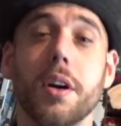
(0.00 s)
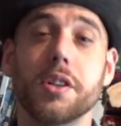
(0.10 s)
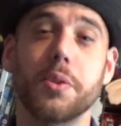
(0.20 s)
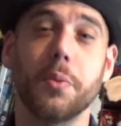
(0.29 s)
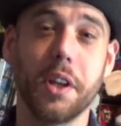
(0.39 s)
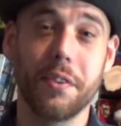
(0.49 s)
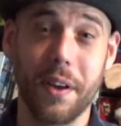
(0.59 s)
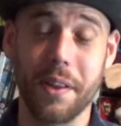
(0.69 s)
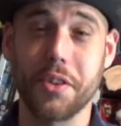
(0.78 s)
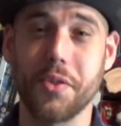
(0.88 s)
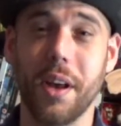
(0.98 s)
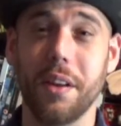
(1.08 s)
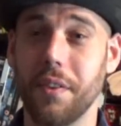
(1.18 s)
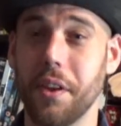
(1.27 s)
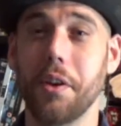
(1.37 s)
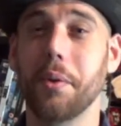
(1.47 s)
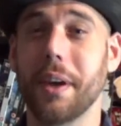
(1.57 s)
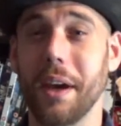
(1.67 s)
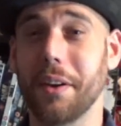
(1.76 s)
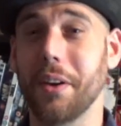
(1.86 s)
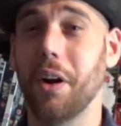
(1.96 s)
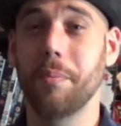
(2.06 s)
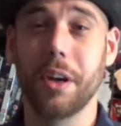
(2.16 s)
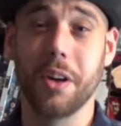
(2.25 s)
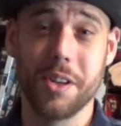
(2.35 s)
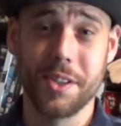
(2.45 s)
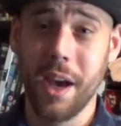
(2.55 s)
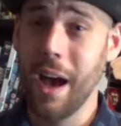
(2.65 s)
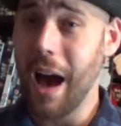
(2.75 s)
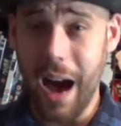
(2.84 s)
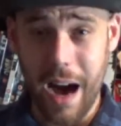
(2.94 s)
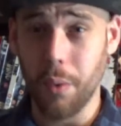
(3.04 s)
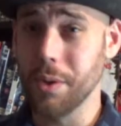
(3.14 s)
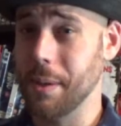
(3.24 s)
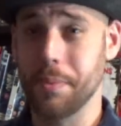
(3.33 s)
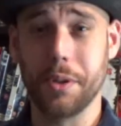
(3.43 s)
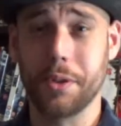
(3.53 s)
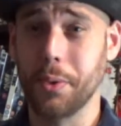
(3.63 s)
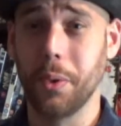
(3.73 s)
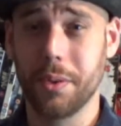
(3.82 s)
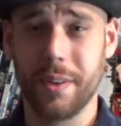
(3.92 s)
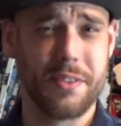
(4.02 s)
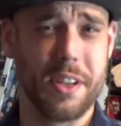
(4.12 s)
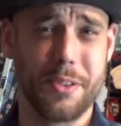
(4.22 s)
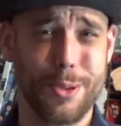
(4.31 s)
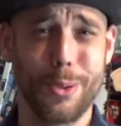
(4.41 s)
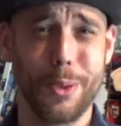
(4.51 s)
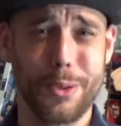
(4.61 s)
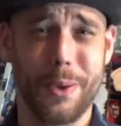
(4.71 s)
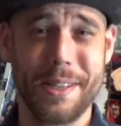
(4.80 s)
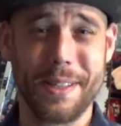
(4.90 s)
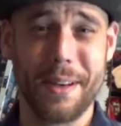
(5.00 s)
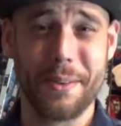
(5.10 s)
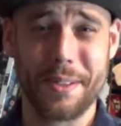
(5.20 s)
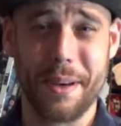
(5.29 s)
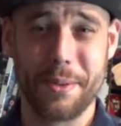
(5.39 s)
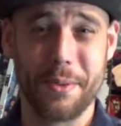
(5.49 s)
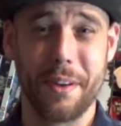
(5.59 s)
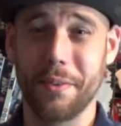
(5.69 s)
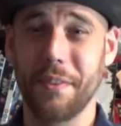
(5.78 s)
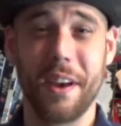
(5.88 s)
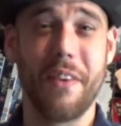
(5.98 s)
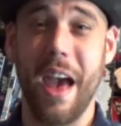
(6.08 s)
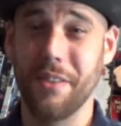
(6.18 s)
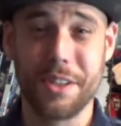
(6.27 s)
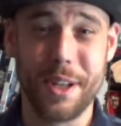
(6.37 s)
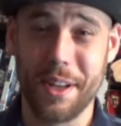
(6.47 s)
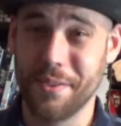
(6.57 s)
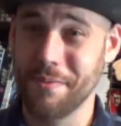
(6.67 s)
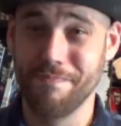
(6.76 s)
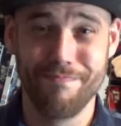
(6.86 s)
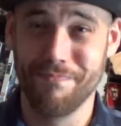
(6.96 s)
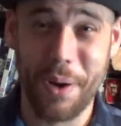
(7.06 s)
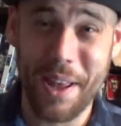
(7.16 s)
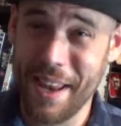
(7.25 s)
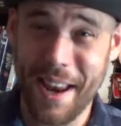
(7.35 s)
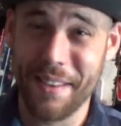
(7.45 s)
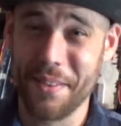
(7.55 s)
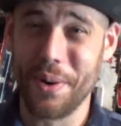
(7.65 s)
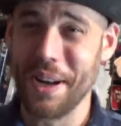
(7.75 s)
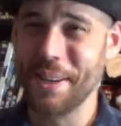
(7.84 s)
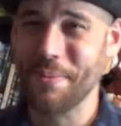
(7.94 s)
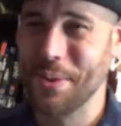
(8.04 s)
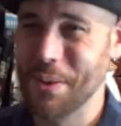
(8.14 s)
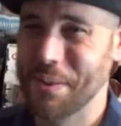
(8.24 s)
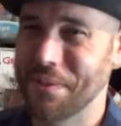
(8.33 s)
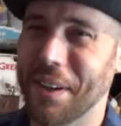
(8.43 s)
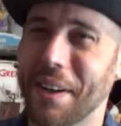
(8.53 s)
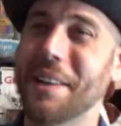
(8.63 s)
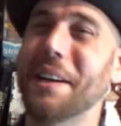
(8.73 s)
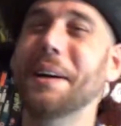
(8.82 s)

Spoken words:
So what do you think of the trailer for the new King Kong? Because I was absolutely stoked. I've said stoked twice now in this episode. I don't think I've ever said it's been any of the randoms so far.